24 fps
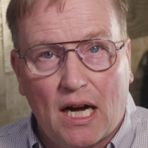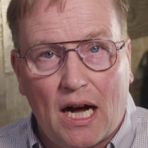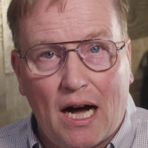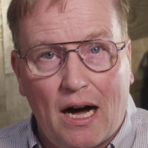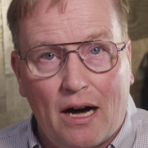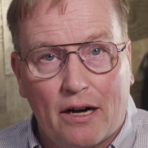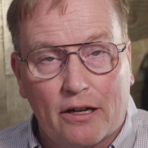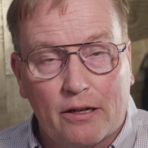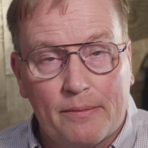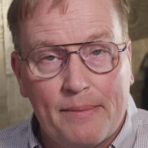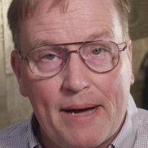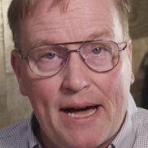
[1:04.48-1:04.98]

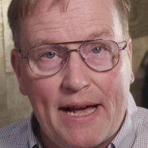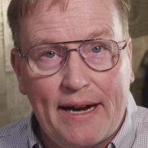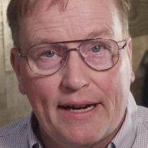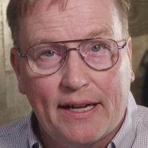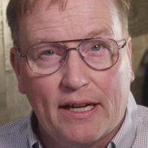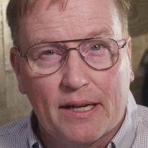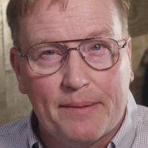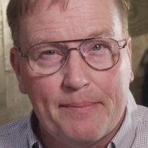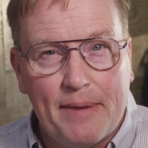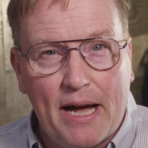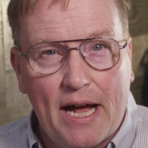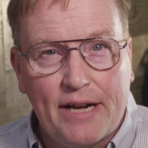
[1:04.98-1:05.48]

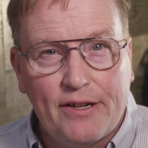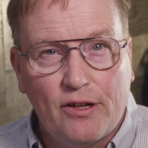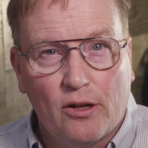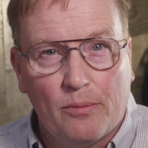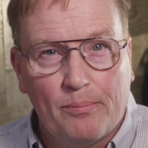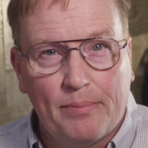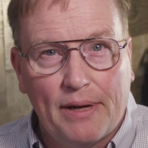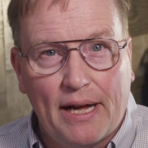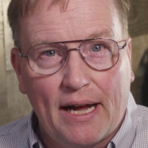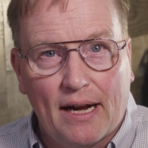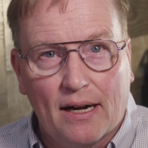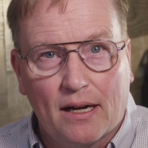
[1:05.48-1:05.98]
automatic and manual
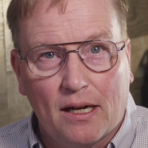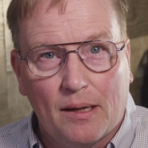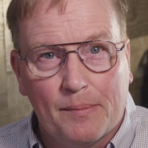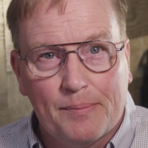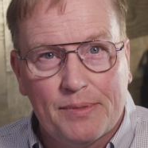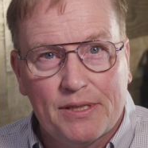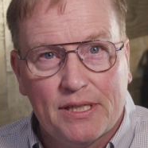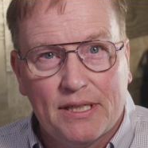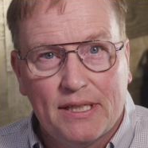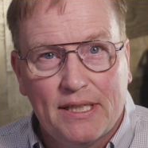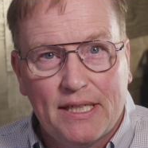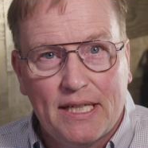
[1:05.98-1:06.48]

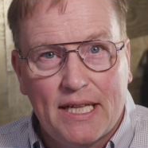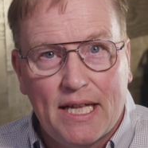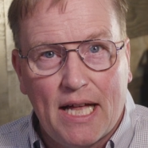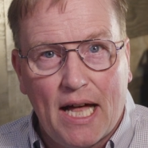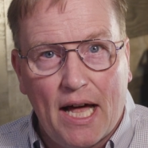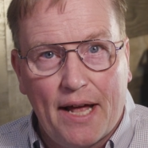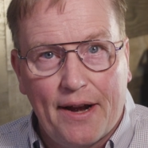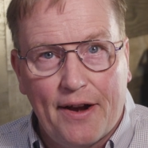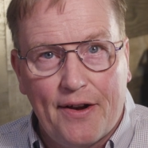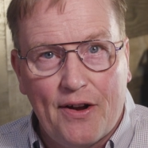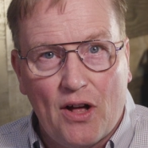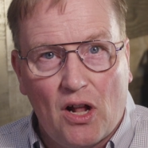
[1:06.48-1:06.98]
backups,
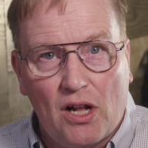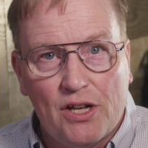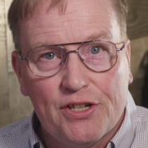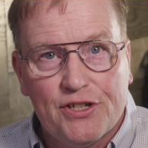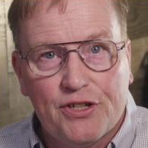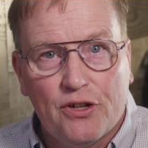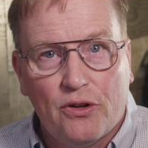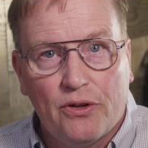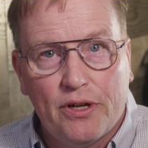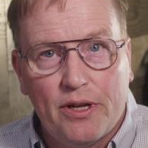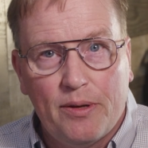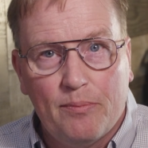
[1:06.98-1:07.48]
and it
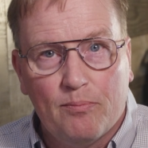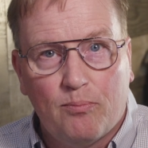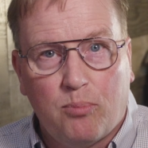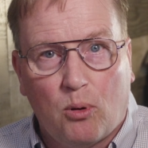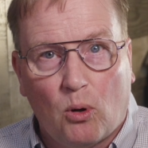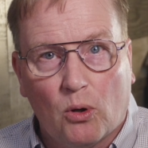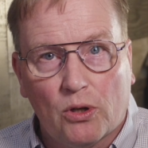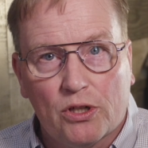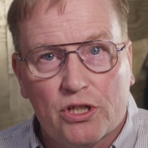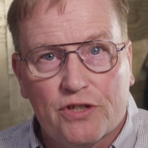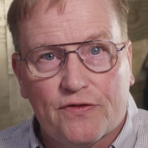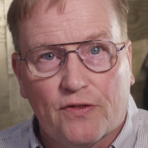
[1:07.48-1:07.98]
also
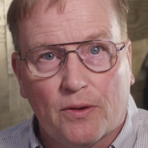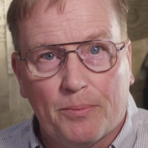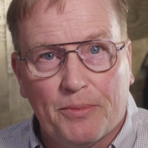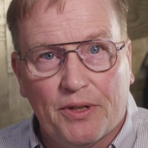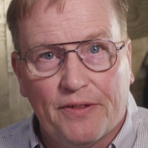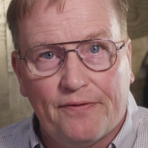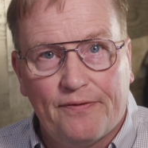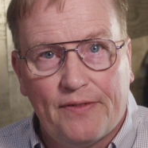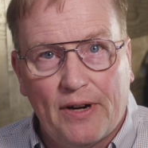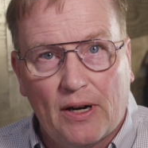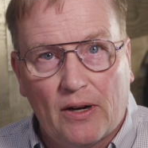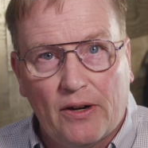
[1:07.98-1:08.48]
imports from
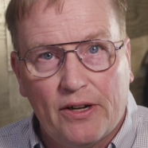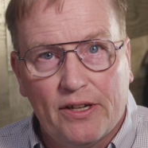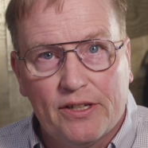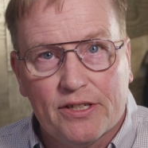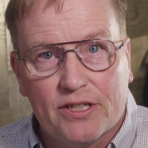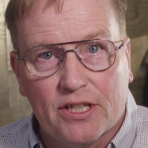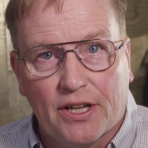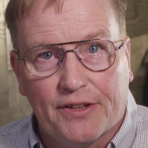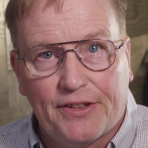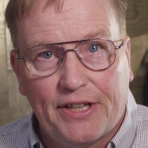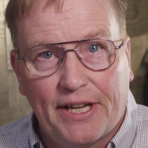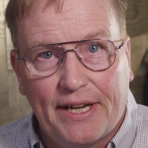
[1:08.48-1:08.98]
the
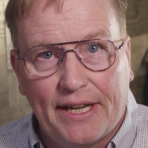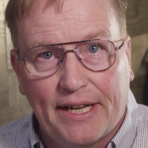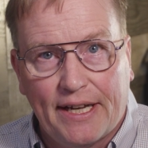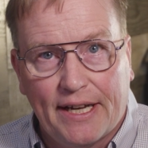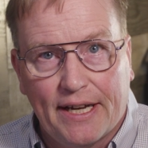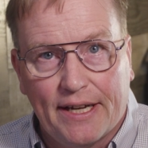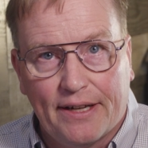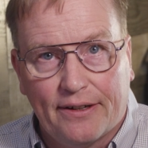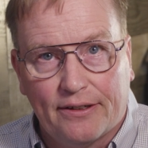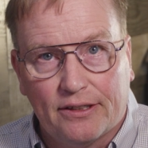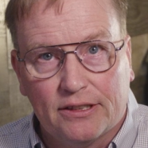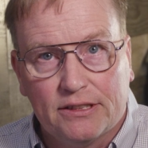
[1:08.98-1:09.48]
various
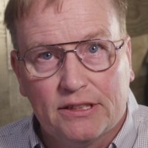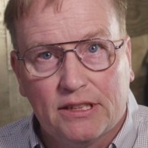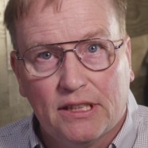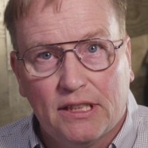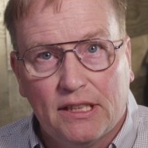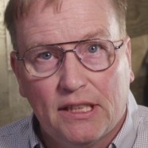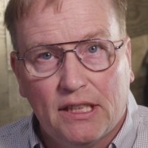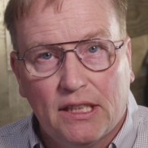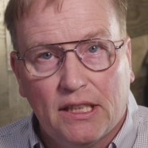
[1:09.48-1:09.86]
authenticators,